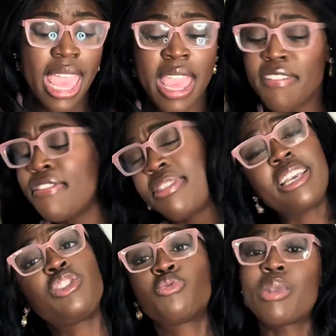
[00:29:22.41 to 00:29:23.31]
If
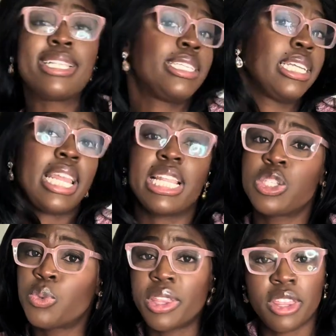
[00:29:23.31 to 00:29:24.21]
this
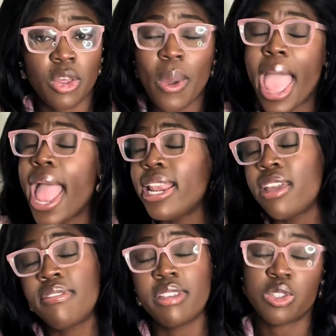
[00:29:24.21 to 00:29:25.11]
resonates with you, any
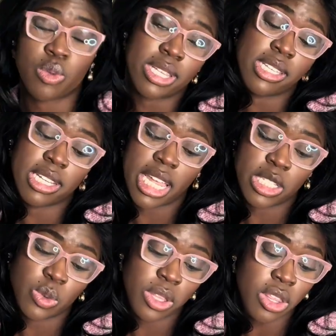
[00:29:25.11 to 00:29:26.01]
of this
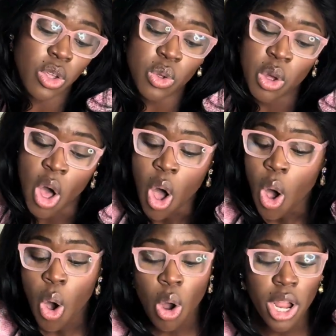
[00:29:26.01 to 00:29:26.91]
resonates with you,
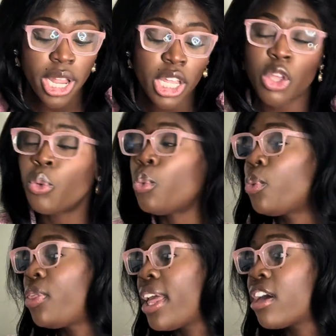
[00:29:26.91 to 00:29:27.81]
or
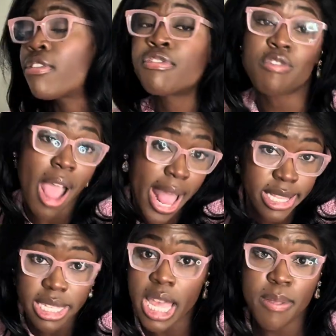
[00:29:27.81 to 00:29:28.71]
you think a
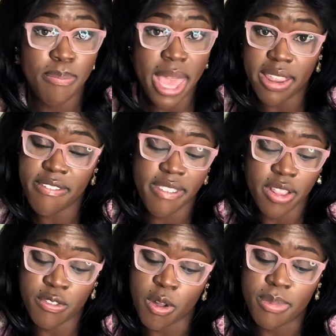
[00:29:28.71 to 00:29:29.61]
friend can benefit
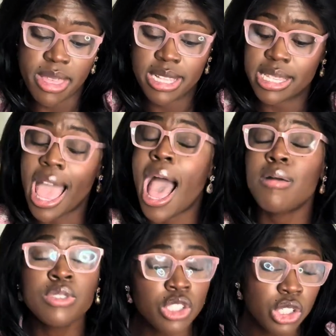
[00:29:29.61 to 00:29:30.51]
from this,
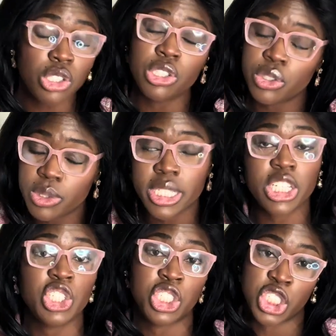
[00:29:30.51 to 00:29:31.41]
absolutely
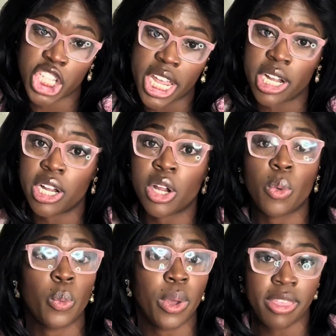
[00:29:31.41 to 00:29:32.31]
share
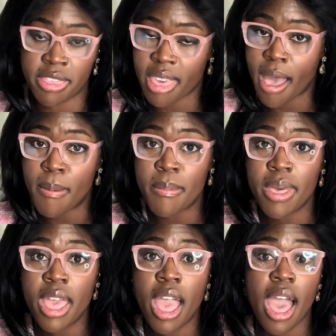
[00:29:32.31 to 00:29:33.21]
with them.
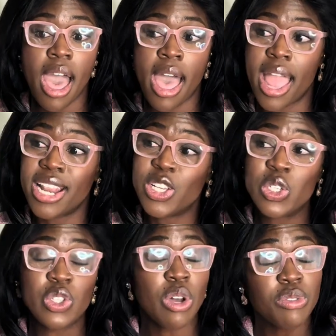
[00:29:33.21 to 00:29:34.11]
And
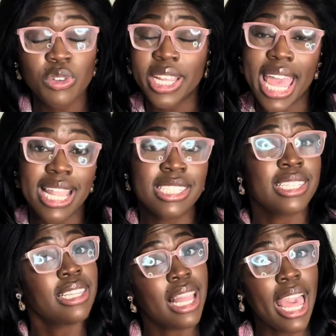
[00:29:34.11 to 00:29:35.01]
don't forget
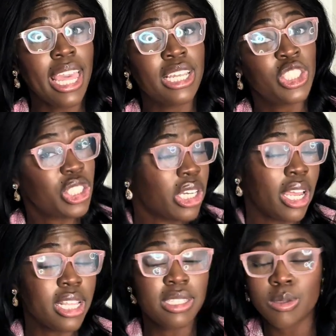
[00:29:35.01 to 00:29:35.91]
to like, share,
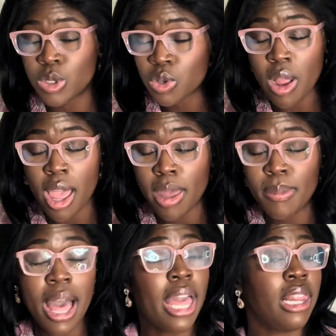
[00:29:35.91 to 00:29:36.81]
and
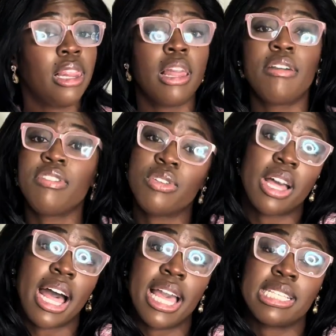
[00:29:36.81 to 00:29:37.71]
subscribe. I love you
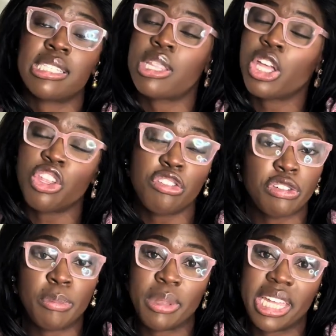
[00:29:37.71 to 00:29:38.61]
guys. Thank you
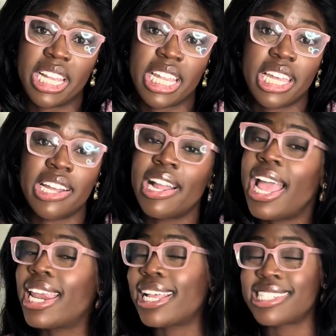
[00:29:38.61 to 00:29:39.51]
for being here.
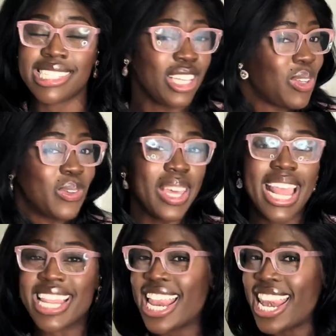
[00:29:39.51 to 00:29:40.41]
And I'll see you
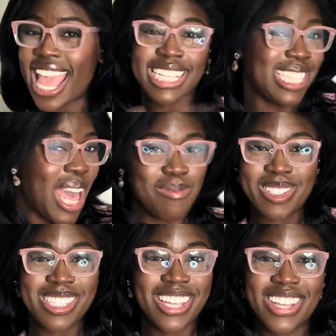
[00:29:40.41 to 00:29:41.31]
in the next
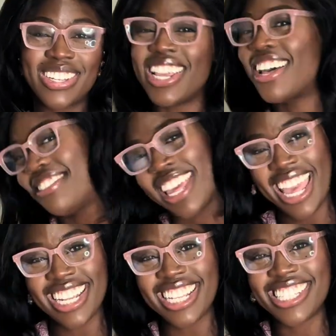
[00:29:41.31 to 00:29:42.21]
episode of
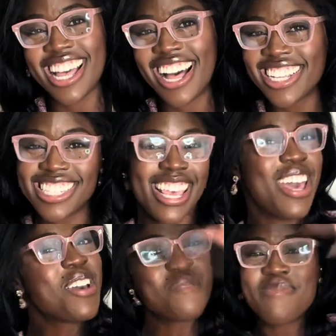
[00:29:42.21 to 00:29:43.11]
Candid Talks.
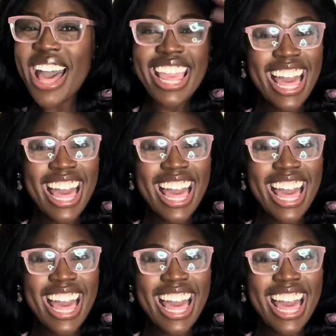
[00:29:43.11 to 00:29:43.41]
Bye,